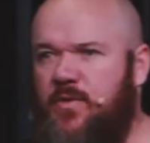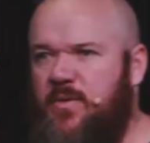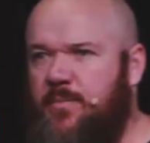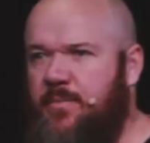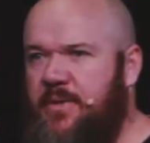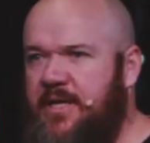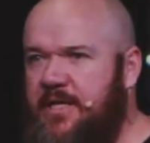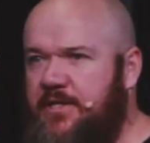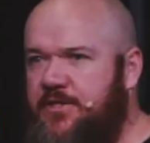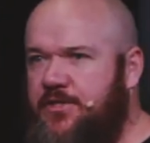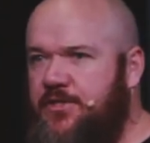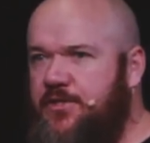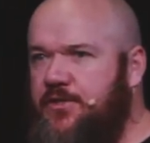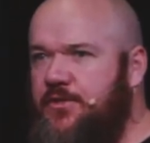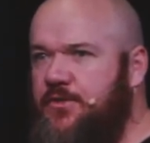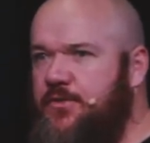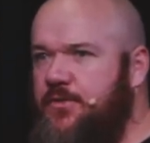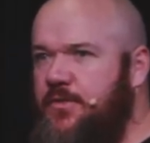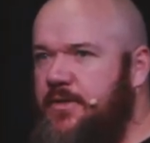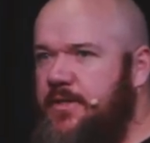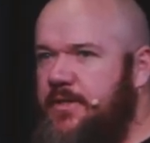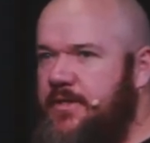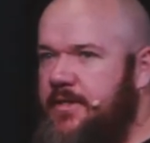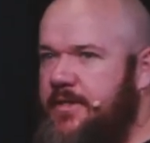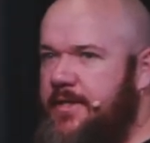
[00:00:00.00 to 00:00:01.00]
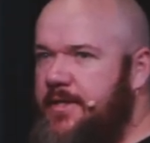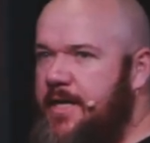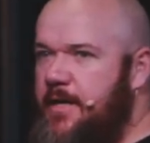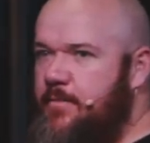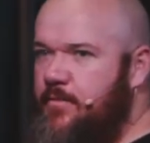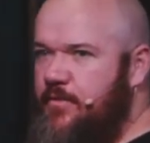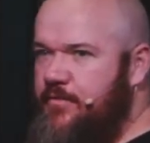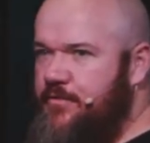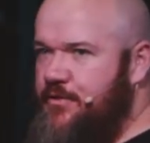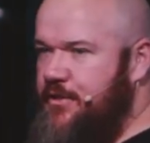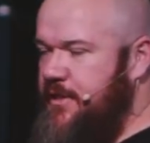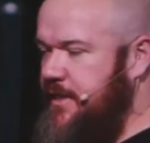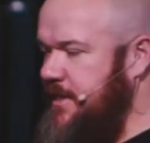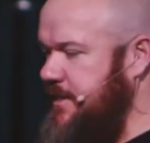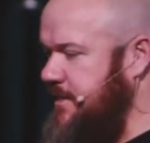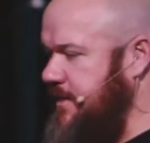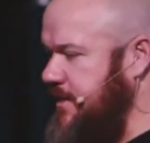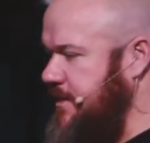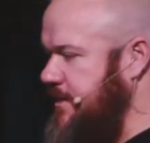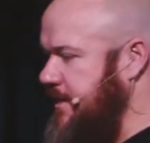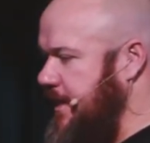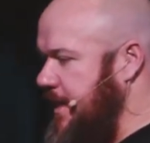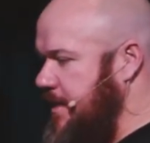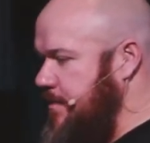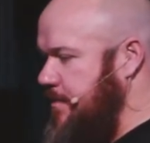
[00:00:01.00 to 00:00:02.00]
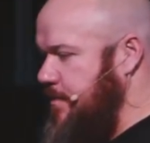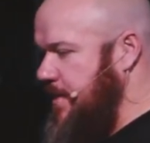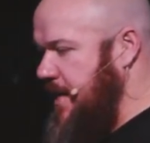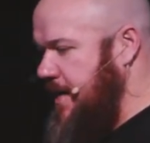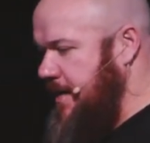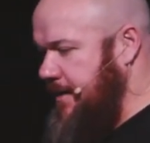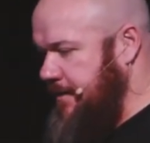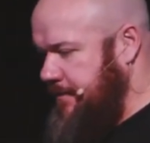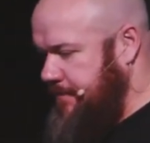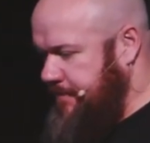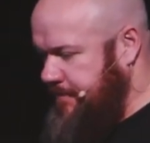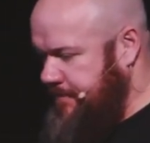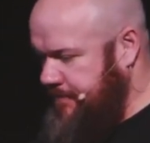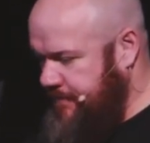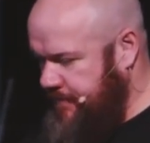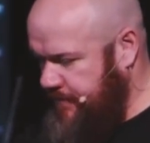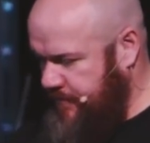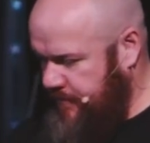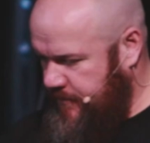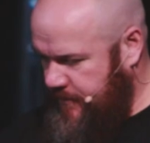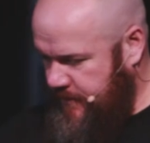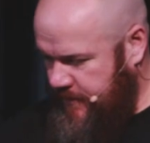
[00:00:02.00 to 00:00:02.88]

We bless you in the name of Jesus. Amen.